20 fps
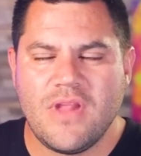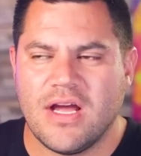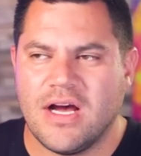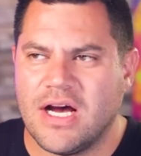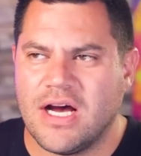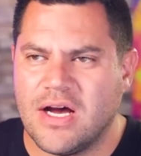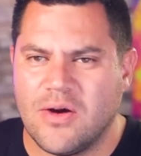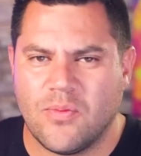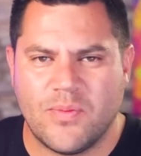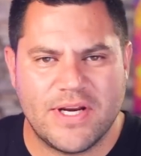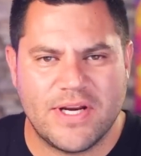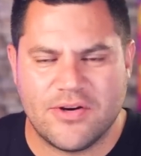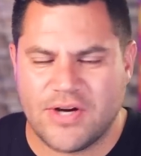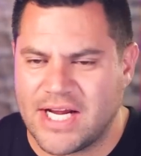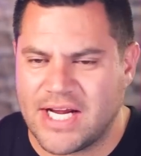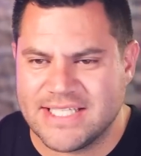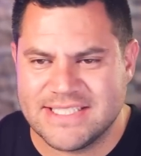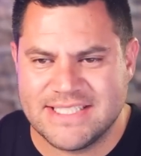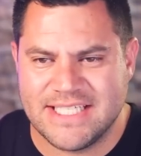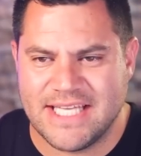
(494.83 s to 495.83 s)
We're
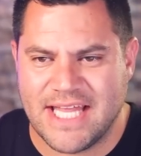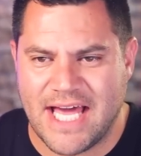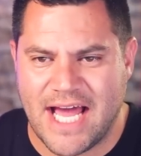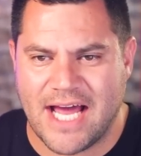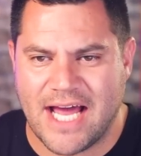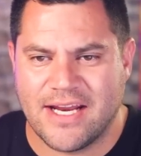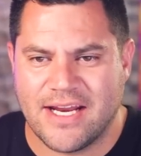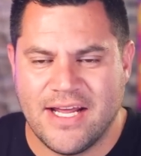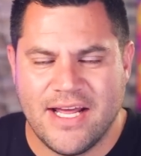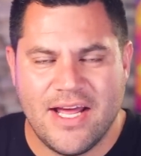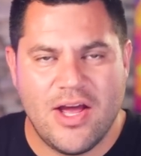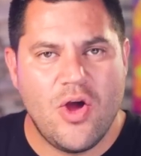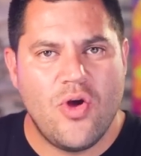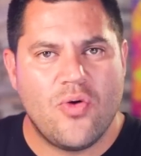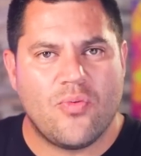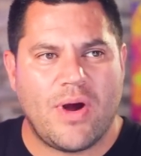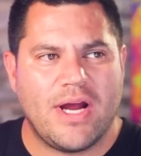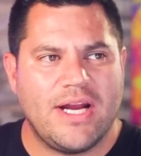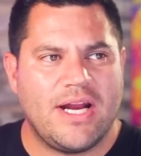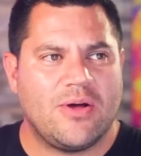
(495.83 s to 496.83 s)
not gonna see that
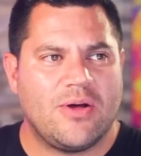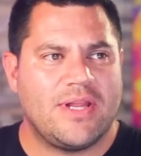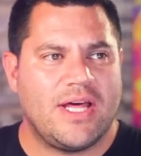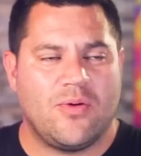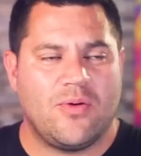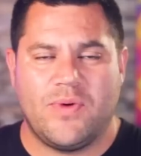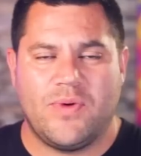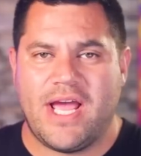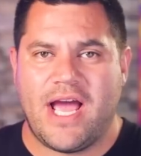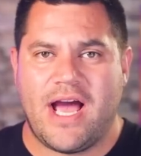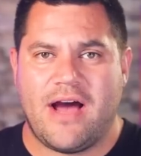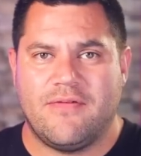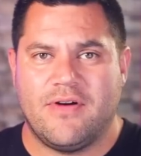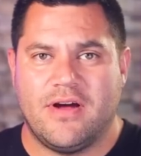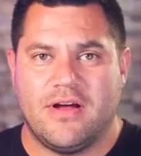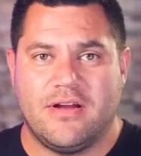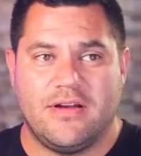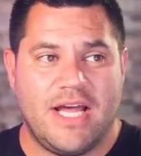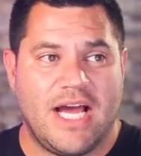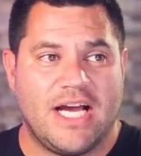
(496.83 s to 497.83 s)
right now that we have
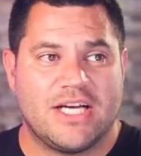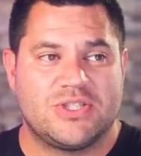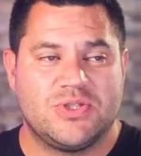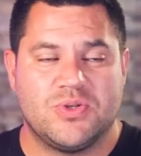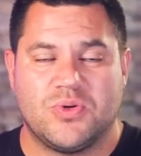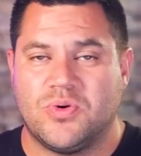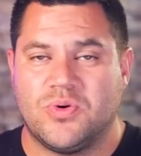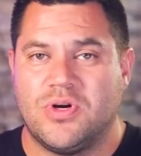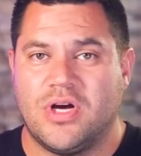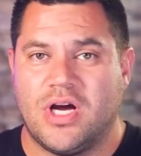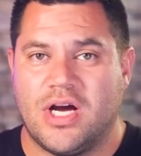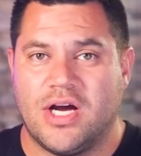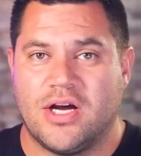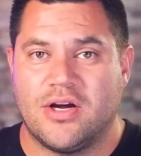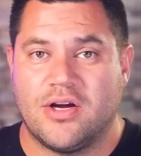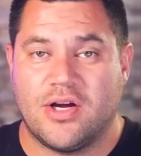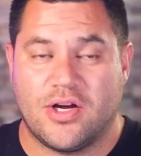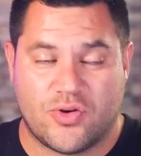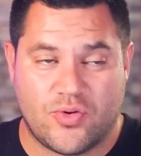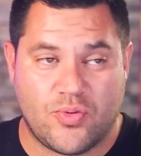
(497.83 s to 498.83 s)
a national
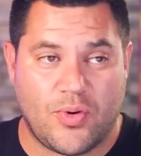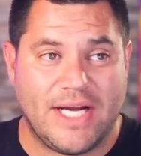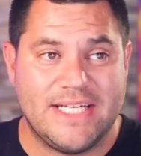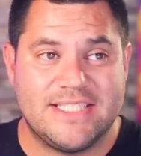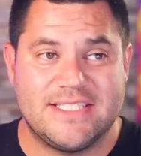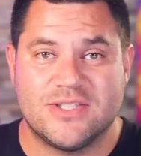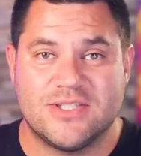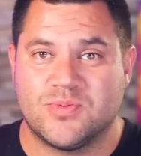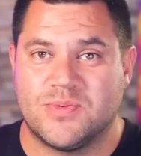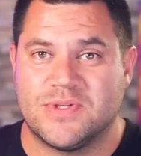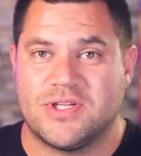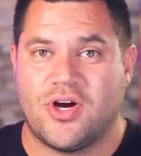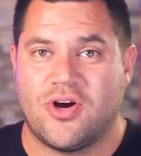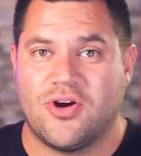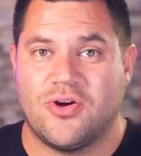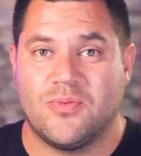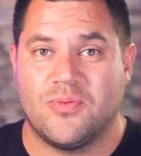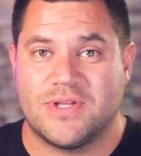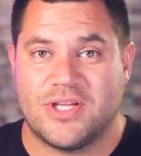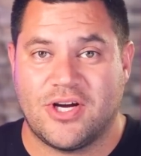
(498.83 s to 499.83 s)
crisis with
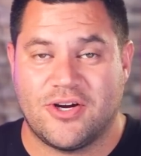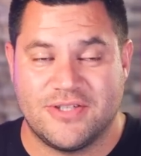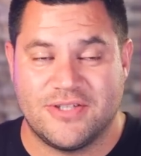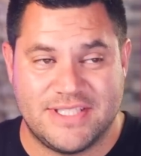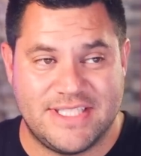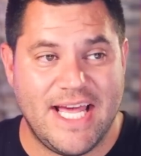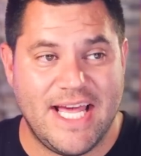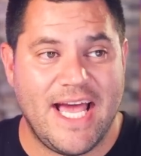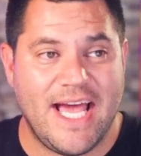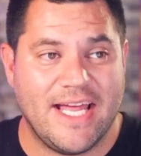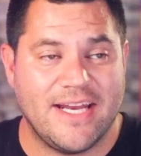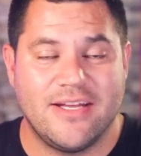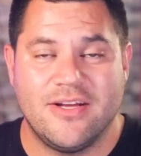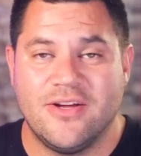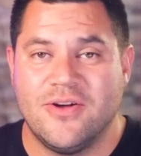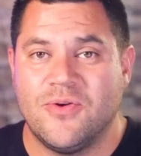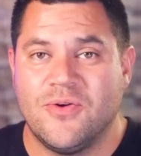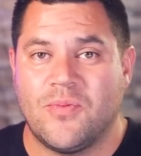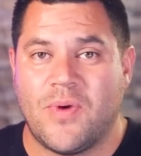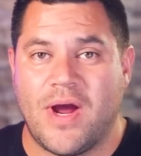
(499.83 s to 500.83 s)
our debt,
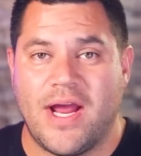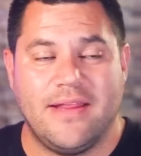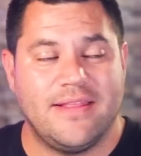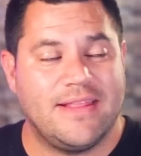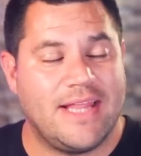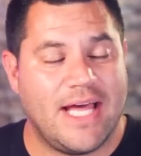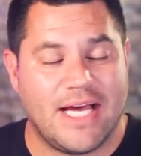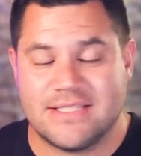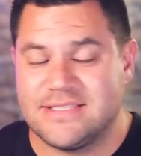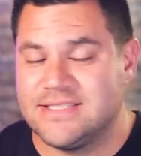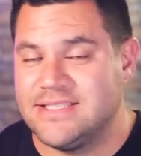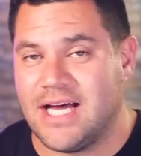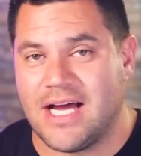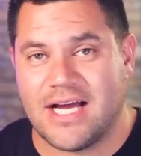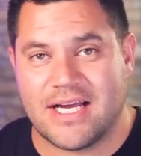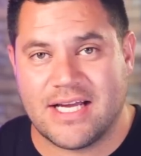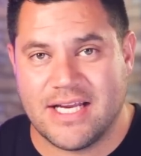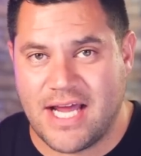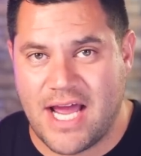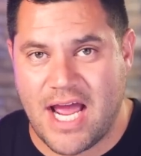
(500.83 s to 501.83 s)
right? That's
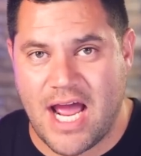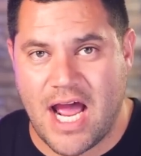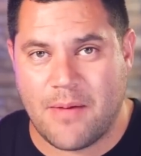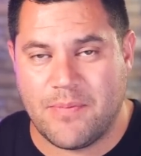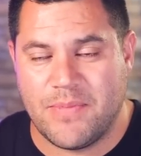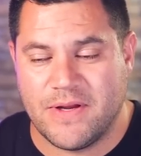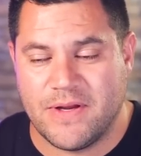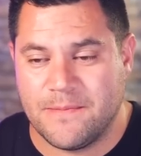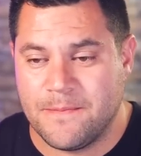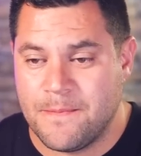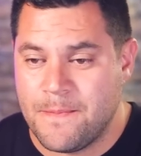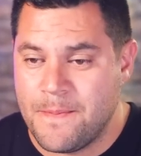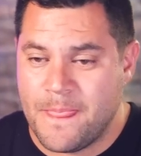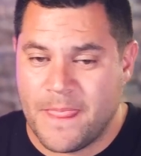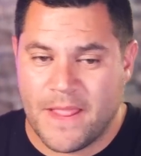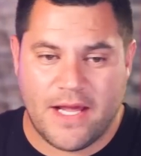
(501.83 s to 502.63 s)
not gonna happen.